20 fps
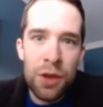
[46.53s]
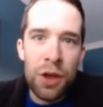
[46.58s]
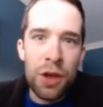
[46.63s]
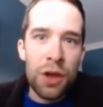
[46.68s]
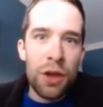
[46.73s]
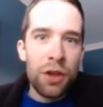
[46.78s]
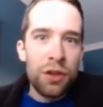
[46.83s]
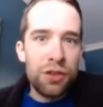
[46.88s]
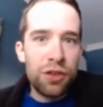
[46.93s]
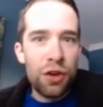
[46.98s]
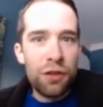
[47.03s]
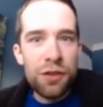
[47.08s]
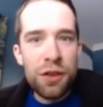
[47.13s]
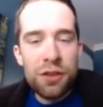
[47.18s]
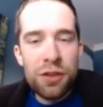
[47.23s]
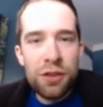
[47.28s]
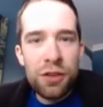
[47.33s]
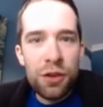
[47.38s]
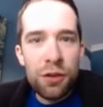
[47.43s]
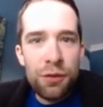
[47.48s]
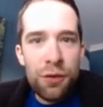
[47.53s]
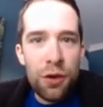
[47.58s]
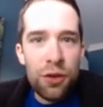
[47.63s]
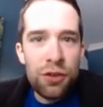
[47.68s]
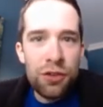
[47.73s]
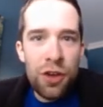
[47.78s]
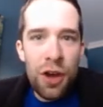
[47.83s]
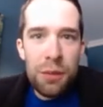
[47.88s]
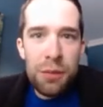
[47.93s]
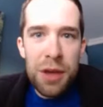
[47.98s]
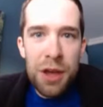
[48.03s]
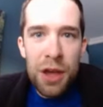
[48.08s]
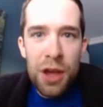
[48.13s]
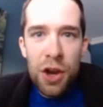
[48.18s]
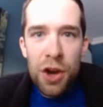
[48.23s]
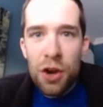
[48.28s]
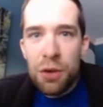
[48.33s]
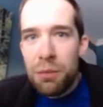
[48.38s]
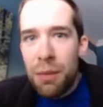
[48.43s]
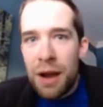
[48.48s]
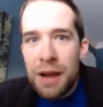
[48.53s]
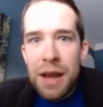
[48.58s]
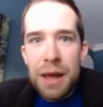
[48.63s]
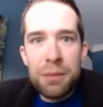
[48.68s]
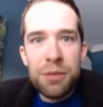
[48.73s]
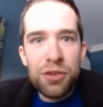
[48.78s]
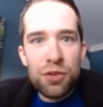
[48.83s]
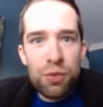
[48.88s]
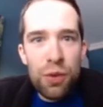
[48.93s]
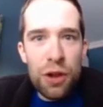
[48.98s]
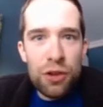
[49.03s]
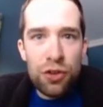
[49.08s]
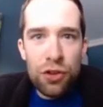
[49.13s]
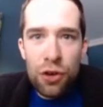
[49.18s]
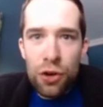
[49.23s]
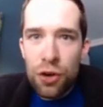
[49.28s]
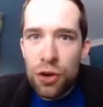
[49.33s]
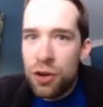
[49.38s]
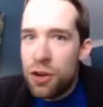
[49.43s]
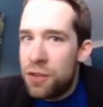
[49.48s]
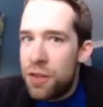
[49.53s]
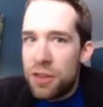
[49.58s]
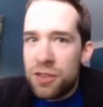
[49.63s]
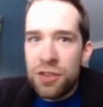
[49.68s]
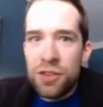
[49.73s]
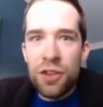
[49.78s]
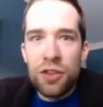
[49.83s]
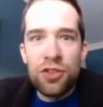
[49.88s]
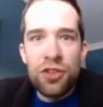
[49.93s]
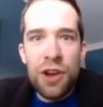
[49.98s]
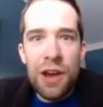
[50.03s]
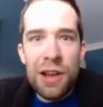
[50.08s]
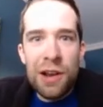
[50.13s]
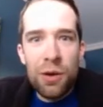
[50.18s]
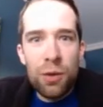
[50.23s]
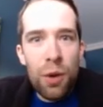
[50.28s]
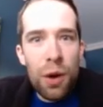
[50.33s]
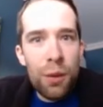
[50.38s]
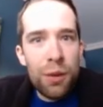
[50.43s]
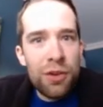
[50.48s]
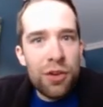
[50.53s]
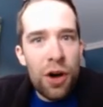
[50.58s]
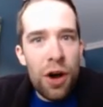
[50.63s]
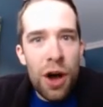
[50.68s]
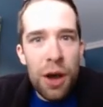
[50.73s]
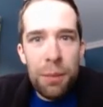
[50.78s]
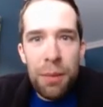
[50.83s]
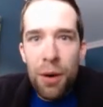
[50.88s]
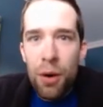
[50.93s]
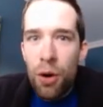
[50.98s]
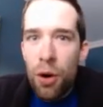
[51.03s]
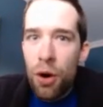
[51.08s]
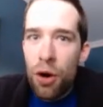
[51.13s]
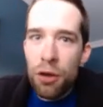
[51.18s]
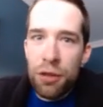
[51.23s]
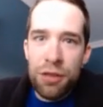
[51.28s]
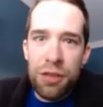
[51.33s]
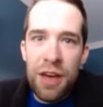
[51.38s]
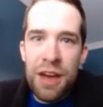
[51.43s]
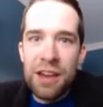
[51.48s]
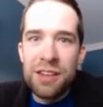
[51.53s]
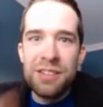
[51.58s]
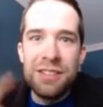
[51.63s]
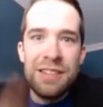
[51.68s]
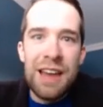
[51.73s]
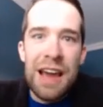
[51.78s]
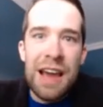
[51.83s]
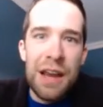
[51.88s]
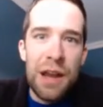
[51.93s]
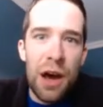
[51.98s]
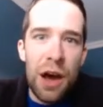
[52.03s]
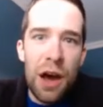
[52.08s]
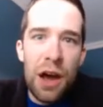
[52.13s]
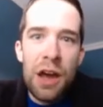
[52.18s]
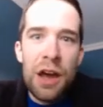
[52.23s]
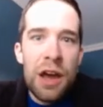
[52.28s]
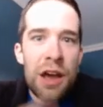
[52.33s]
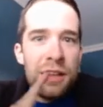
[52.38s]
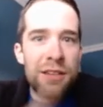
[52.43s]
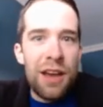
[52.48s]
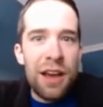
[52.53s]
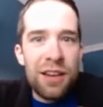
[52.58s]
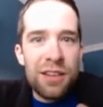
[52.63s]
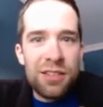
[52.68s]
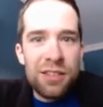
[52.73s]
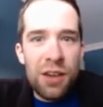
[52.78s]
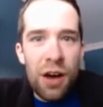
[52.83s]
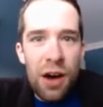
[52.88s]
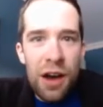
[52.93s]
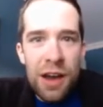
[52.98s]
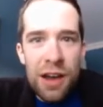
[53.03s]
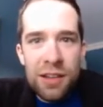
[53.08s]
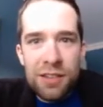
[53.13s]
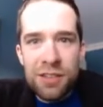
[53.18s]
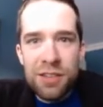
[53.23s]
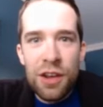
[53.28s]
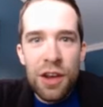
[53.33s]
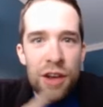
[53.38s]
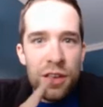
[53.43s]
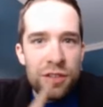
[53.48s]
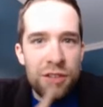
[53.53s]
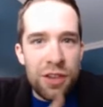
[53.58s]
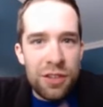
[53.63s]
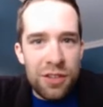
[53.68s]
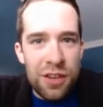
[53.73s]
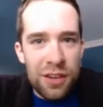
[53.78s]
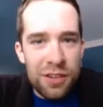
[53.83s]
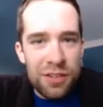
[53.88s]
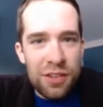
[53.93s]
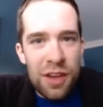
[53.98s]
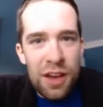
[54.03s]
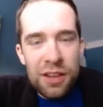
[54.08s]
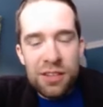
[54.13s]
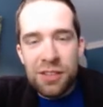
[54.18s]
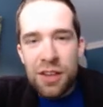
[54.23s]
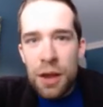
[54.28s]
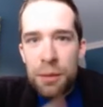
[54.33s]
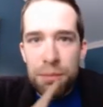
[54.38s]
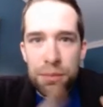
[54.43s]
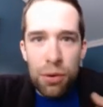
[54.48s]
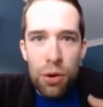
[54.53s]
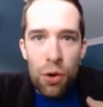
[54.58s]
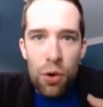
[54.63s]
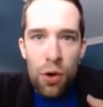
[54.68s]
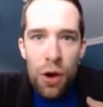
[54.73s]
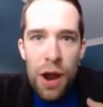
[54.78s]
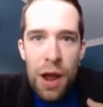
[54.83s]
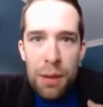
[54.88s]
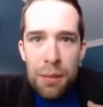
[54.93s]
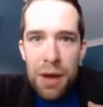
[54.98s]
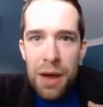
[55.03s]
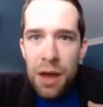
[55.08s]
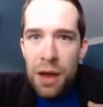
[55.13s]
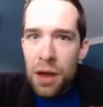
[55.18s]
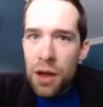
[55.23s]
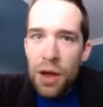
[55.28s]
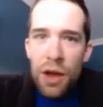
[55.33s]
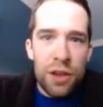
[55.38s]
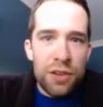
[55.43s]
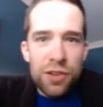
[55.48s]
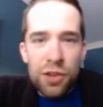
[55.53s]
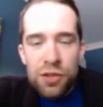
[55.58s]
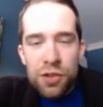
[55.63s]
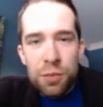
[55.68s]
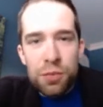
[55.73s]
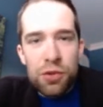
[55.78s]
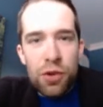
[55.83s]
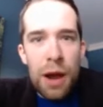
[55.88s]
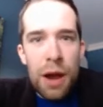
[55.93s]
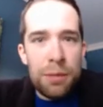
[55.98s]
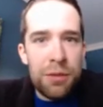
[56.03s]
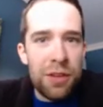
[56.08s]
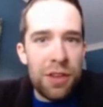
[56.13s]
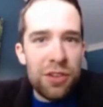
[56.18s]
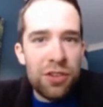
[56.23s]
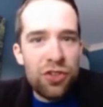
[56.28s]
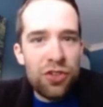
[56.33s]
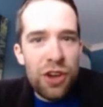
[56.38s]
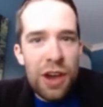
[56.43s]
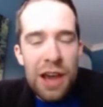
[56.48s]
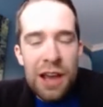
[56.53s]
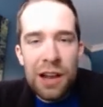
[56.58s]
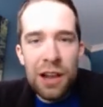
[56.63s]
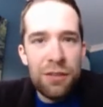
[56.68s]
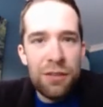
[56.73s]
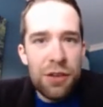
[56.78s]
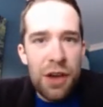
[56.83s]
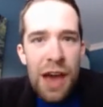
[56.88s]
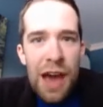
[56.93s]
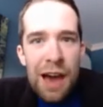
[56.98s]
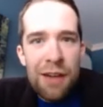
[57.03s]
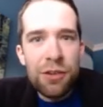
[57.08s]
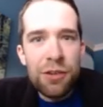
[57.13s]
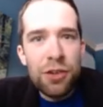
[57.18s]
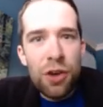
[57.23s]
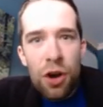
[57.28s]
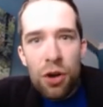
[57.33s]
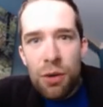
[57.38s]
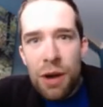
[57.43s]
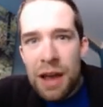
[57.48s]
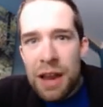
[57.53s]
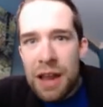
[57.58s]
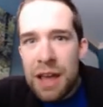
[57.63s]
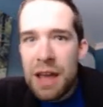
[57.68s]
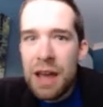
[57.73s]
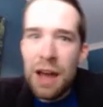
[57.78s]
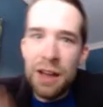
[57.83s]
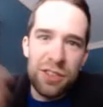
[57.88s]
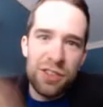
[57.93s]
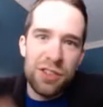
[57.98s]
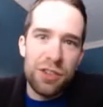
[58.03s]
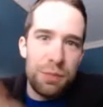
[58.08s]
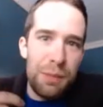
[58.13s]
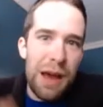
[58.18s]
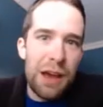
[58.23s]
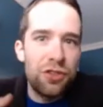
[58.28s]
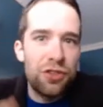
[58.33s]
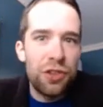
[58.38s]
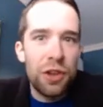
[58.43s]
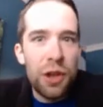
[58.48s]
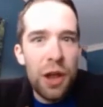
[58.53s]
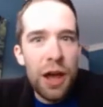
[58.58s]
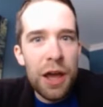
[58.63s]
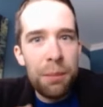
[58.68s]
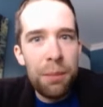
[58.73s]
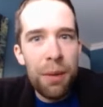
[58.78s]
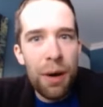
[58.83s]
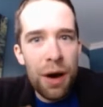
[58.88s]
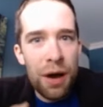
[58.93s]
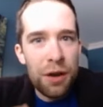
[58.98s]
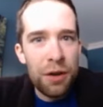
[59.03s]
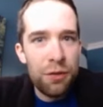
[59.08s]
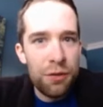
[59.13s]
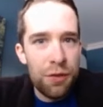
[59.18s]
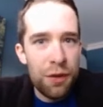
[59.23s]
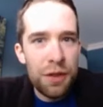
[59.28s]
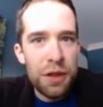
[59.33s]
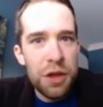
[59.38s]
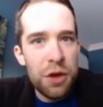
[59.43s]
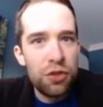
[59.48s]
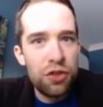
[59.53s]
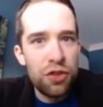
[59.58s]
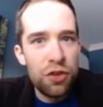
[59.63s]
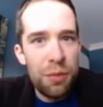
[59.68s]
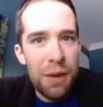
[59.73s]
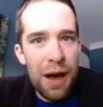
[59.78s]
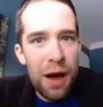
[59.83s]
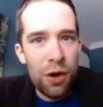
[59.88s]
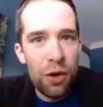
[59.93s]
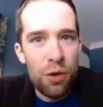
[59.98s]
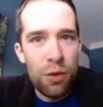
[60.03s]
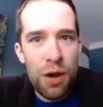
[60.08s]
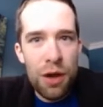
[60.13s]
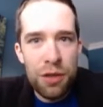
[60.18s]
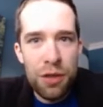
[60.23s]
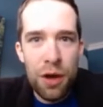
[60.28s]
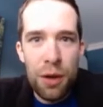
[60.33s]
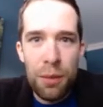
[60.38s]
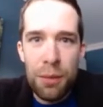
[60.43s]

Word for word: So if this is your first time here, my name is Richard. This is the channel where we talk about all things data, data science, statistics, and programming. So subscribe to this channel if you haven't already, and smash the like button for the YouTube algorithm.